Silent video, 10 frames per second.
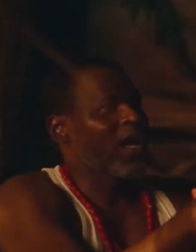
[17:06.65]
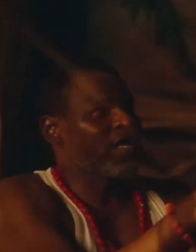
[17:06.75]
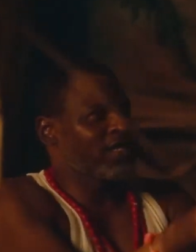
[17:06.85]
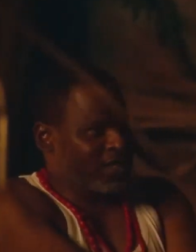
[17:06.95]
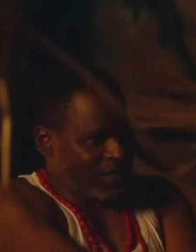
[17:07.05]

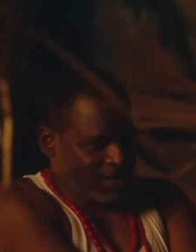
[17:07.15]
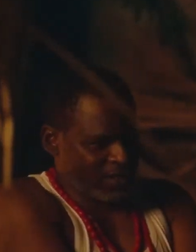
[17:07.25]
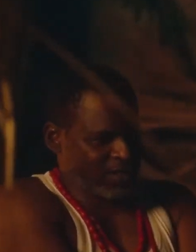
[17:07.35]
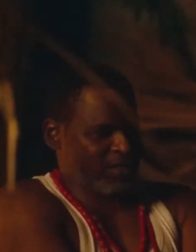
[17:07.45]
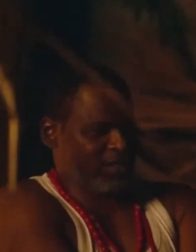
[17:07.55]
I did.
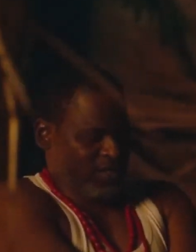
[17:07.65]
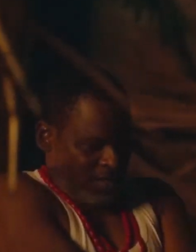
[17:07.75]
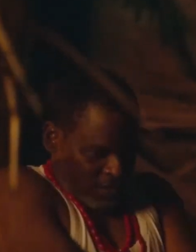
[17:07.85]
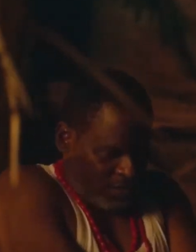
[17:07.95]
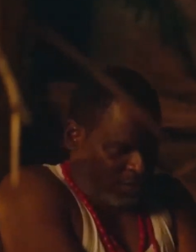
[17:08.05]

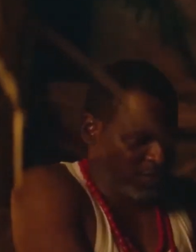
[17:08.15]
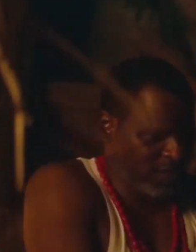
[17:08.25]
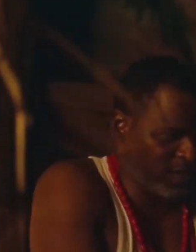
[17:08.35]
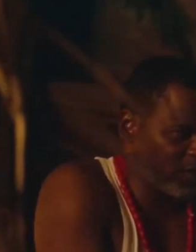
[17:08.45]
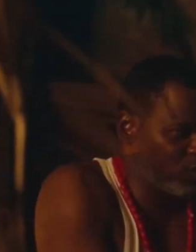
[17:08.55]
Hold on.
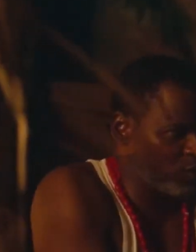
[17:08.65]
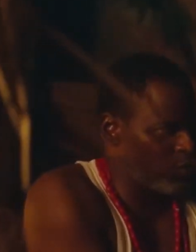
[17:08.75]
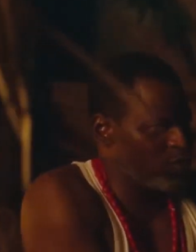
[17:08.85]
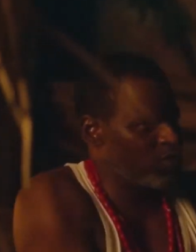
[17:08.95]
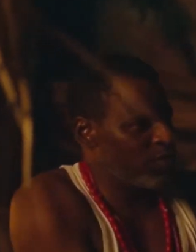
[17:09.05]
It is true.